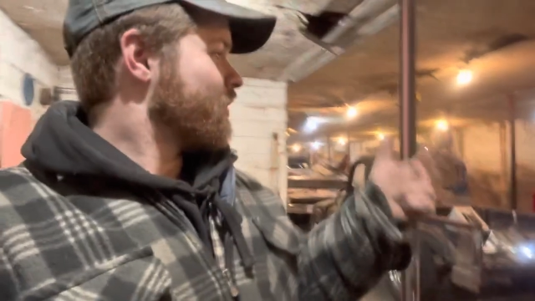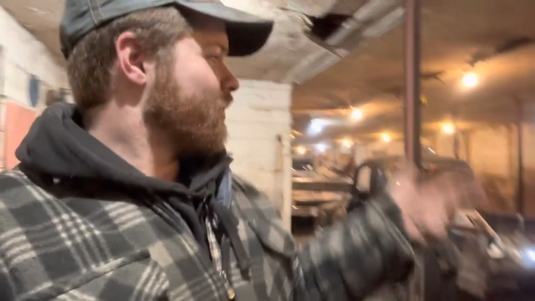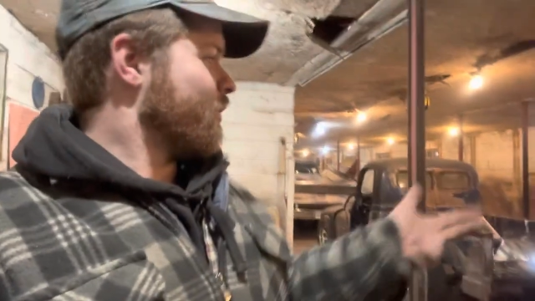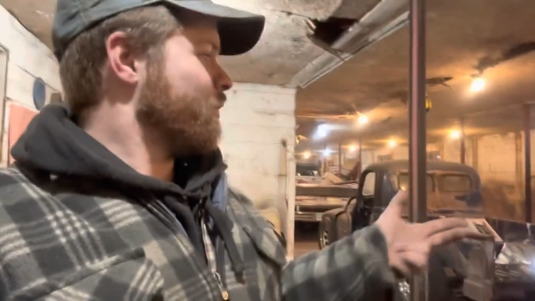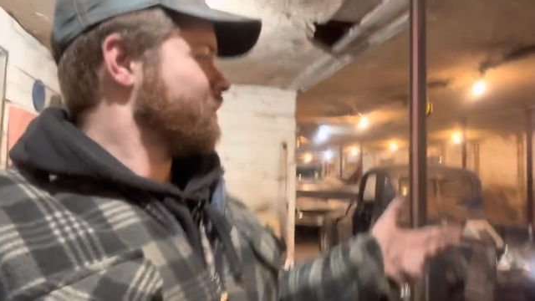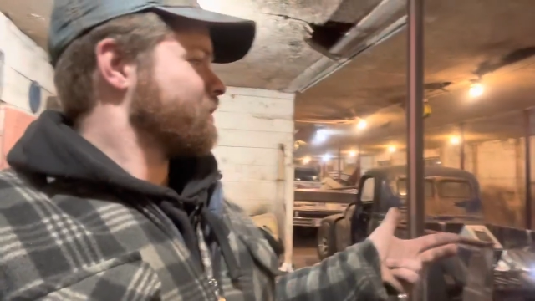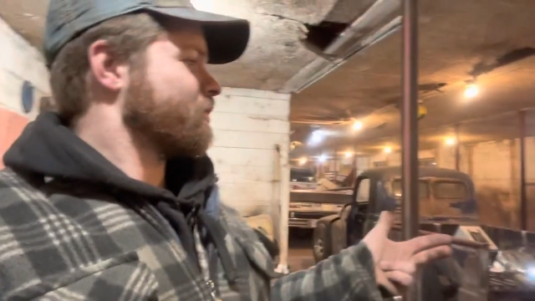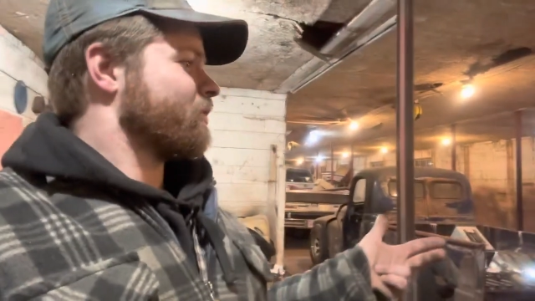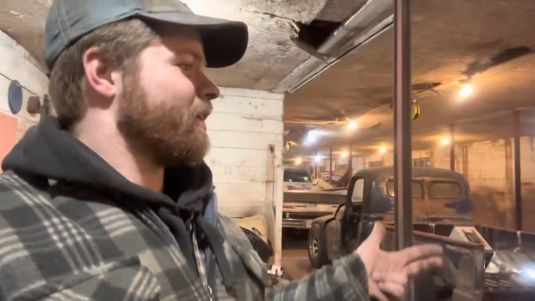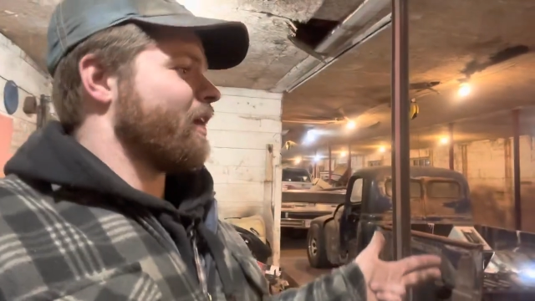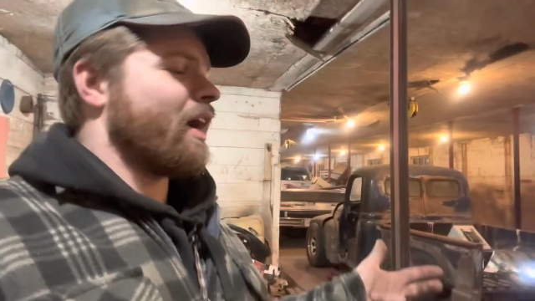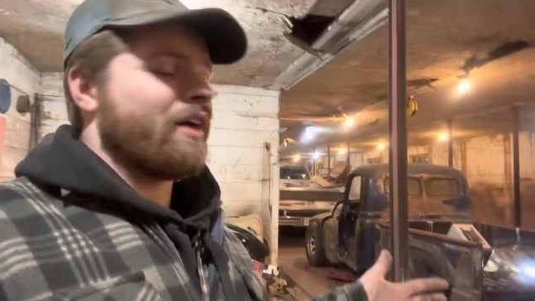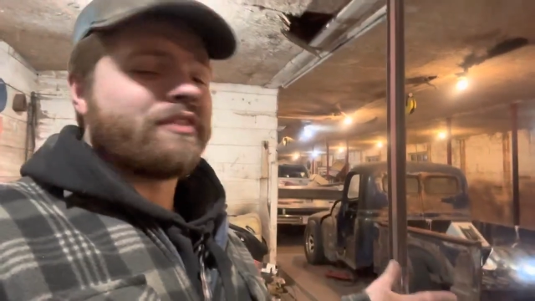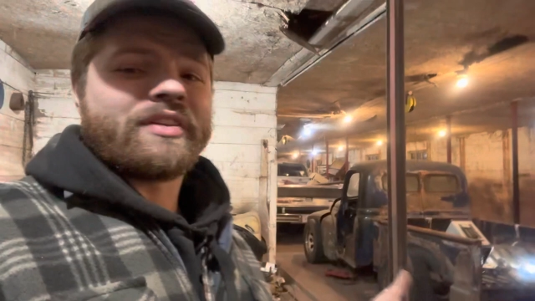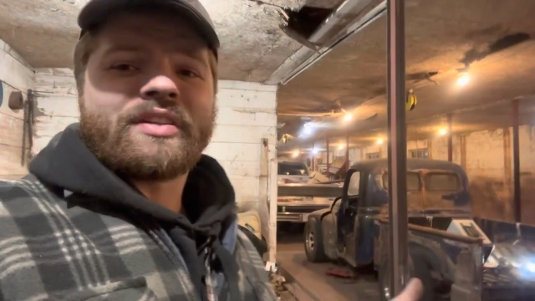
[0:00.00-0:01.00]
Those
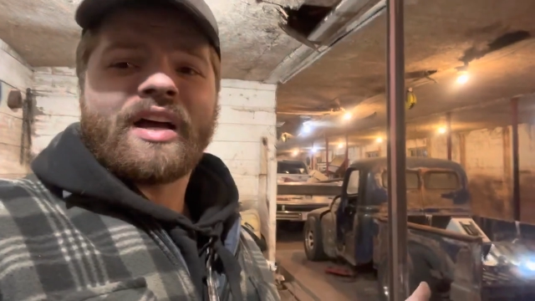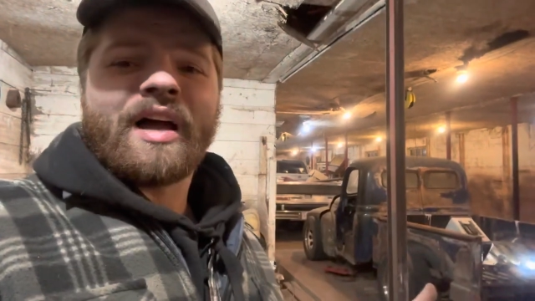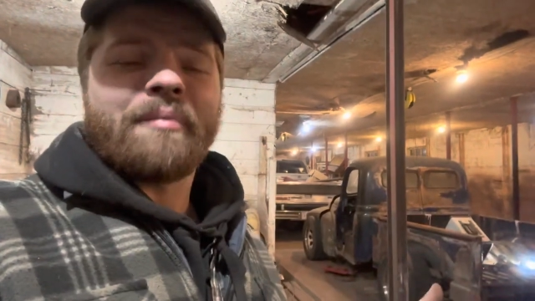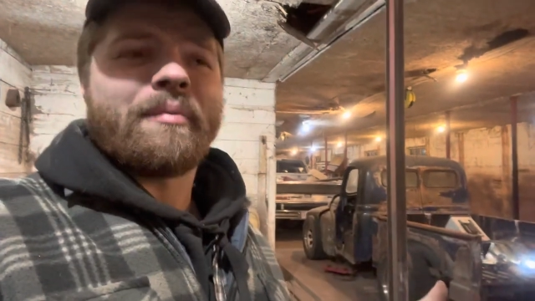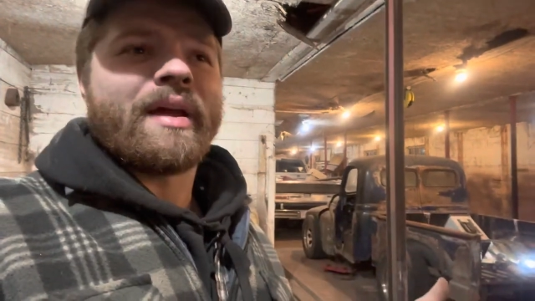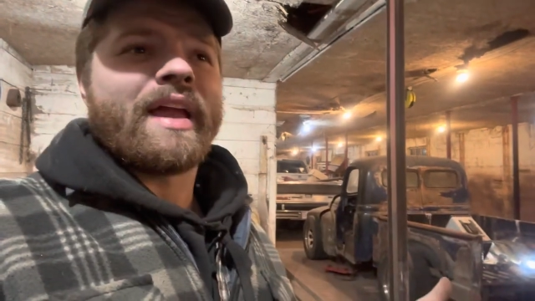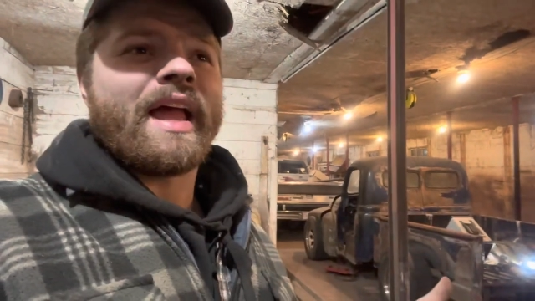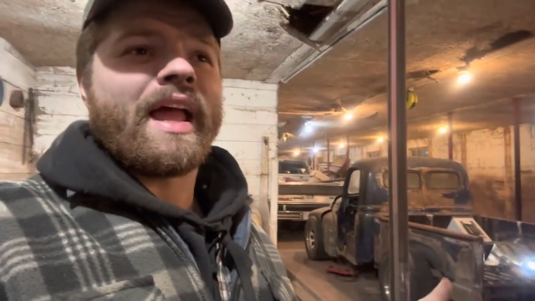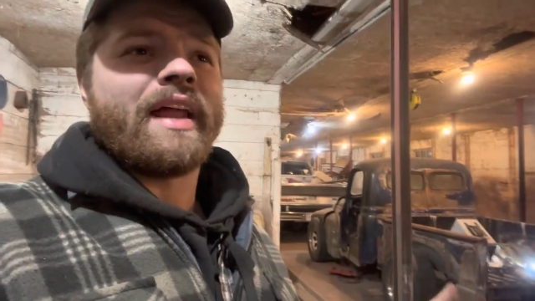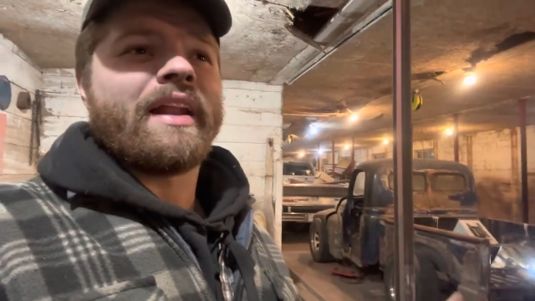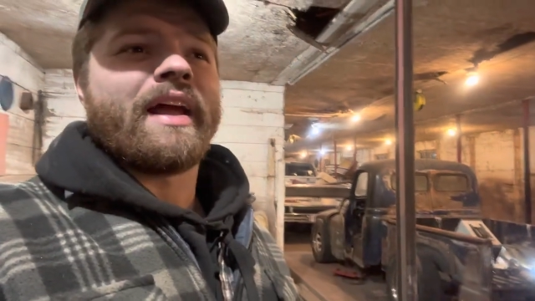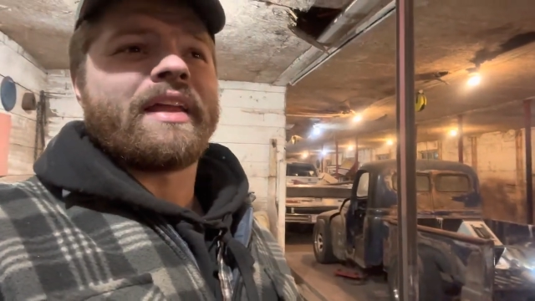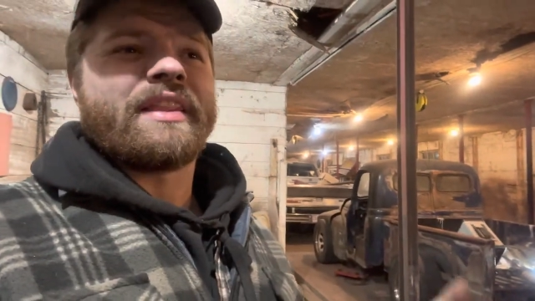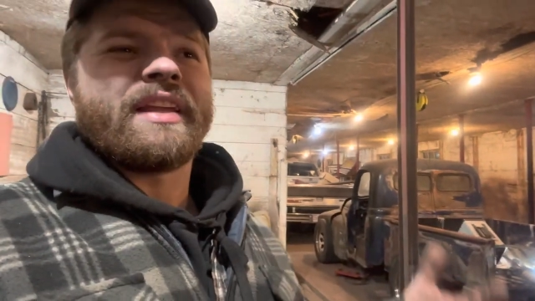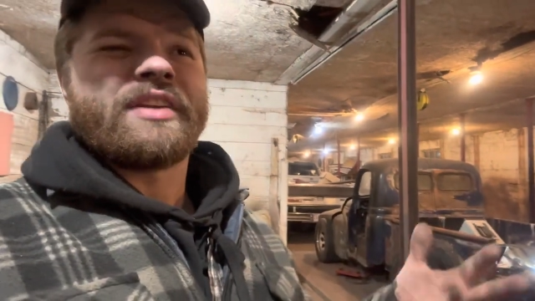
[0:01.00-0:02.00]
three off the top of my
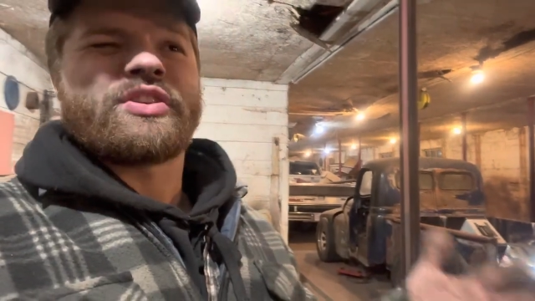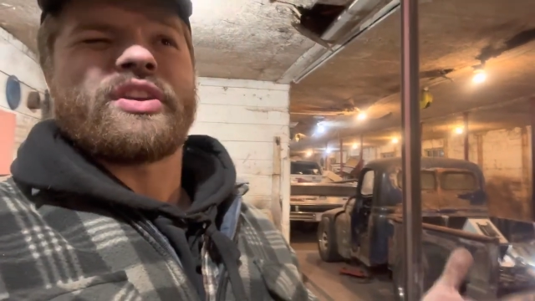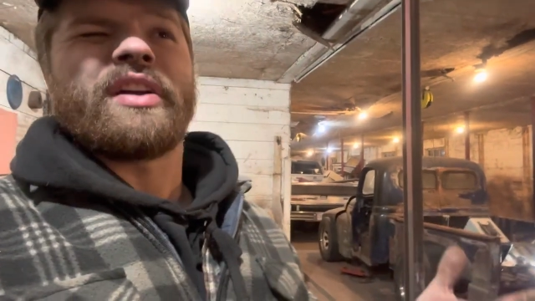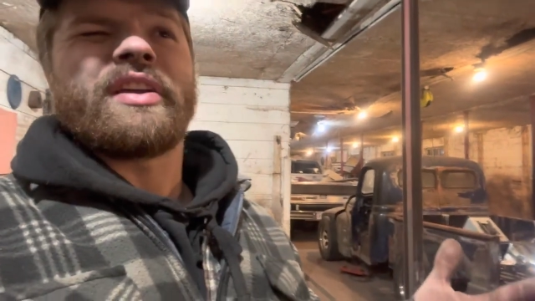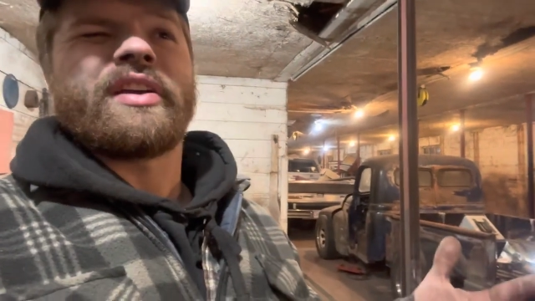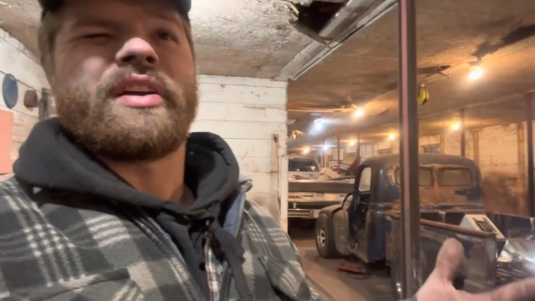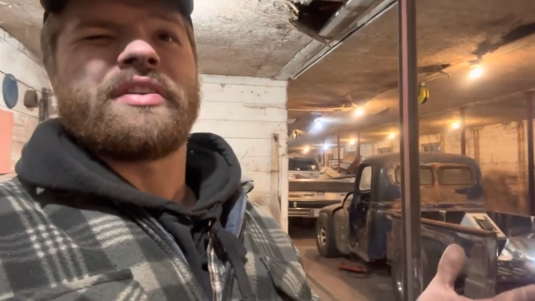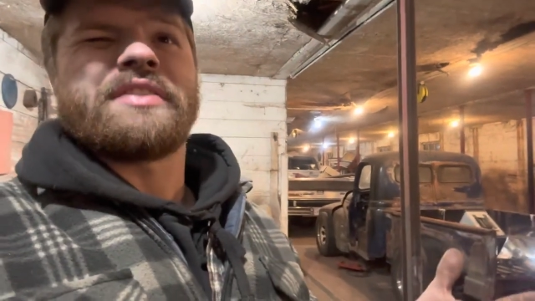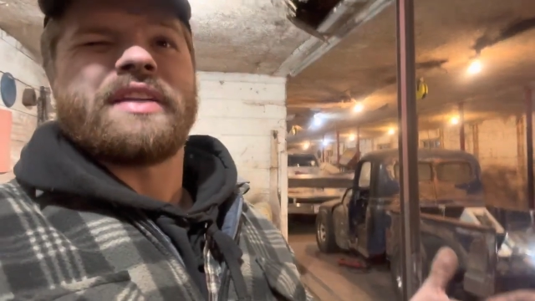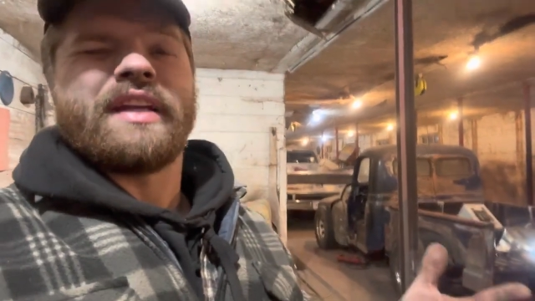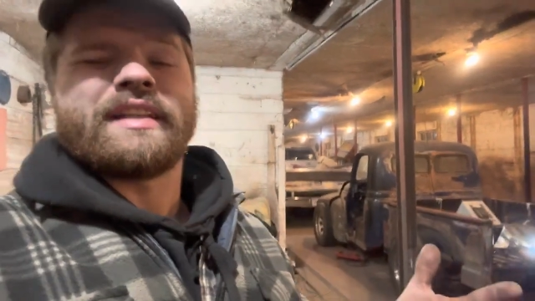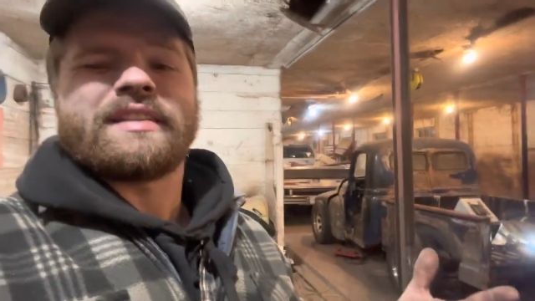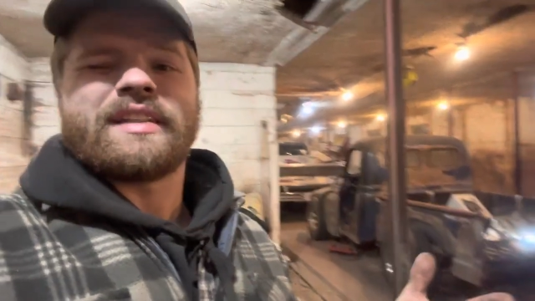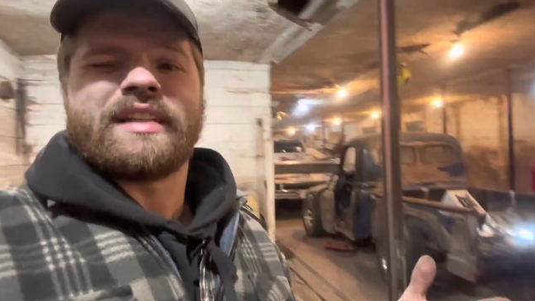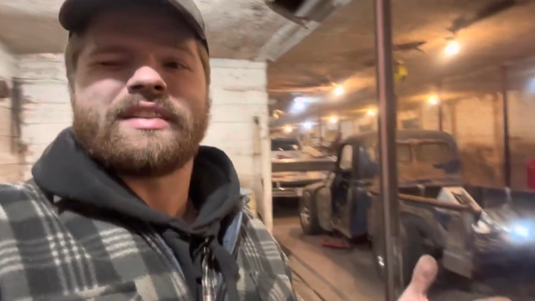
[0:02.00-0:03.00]
head. I think Junkyard
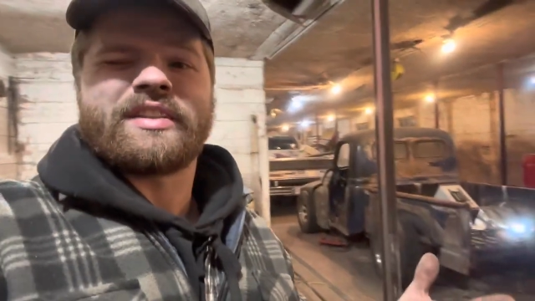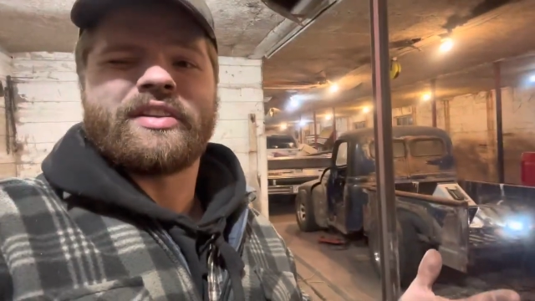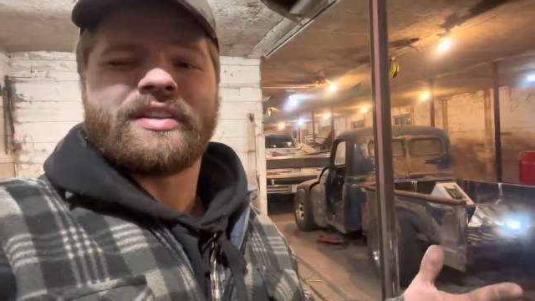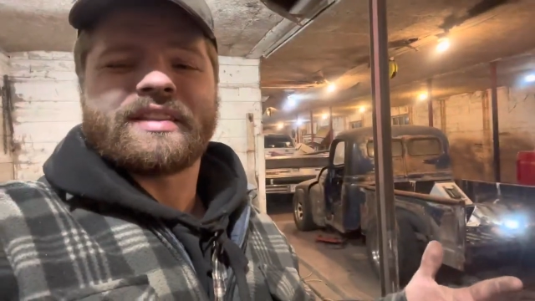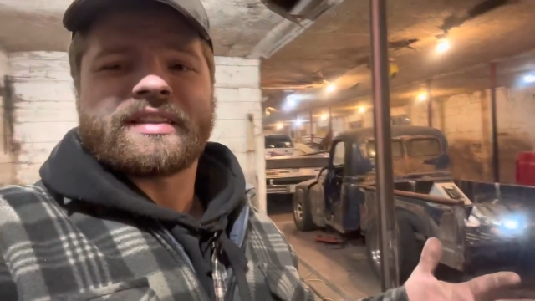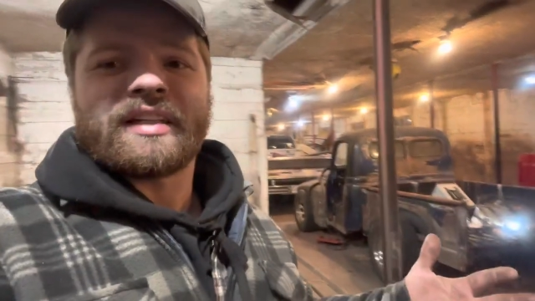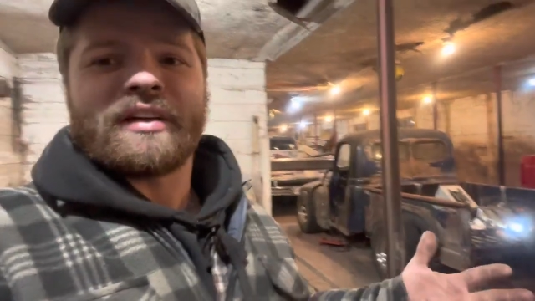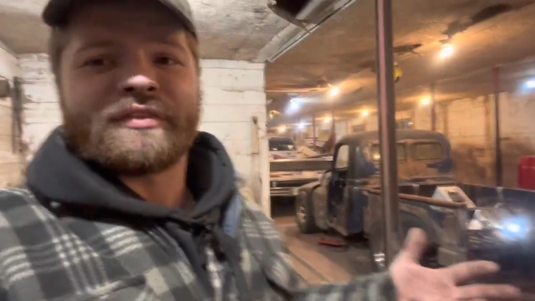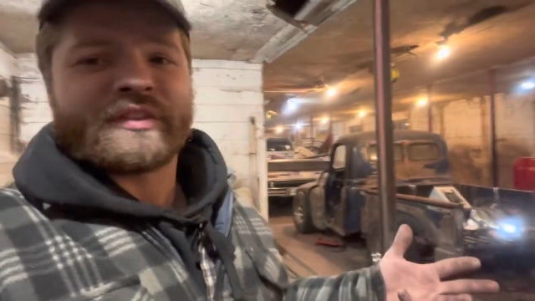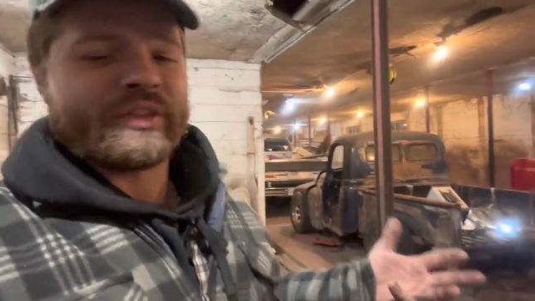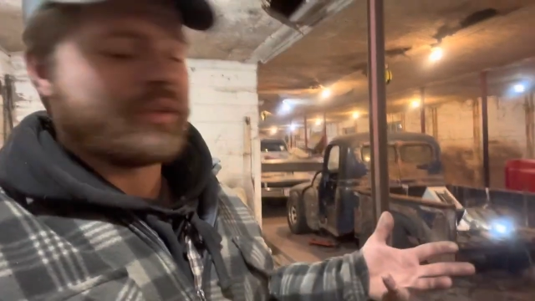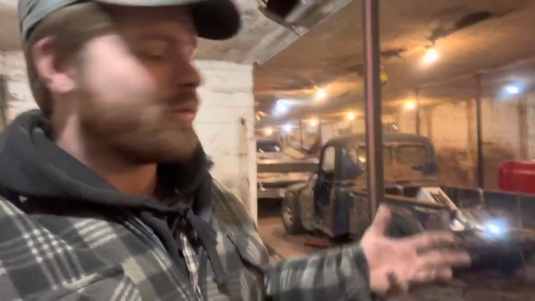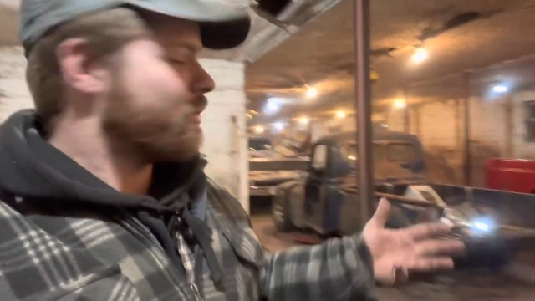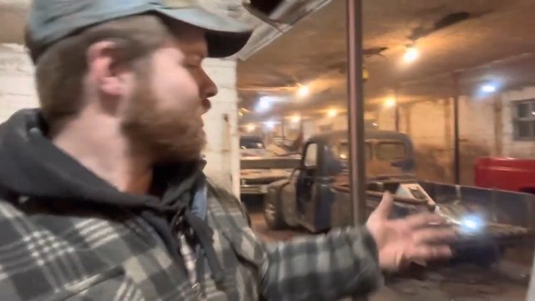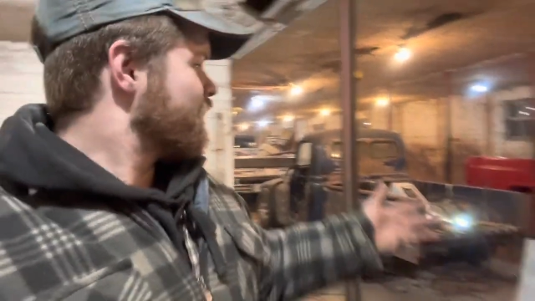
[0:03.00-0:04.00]
Digs does good stuff
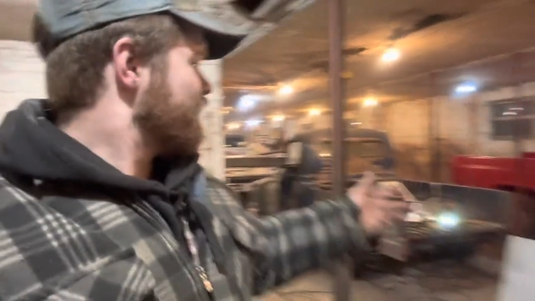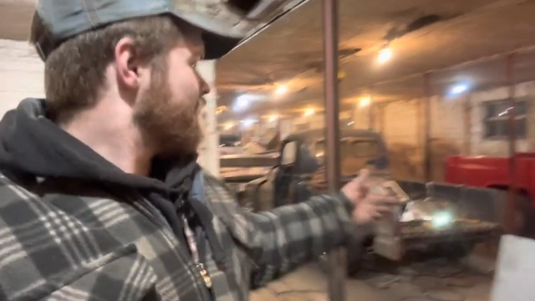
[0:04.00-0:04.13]
too.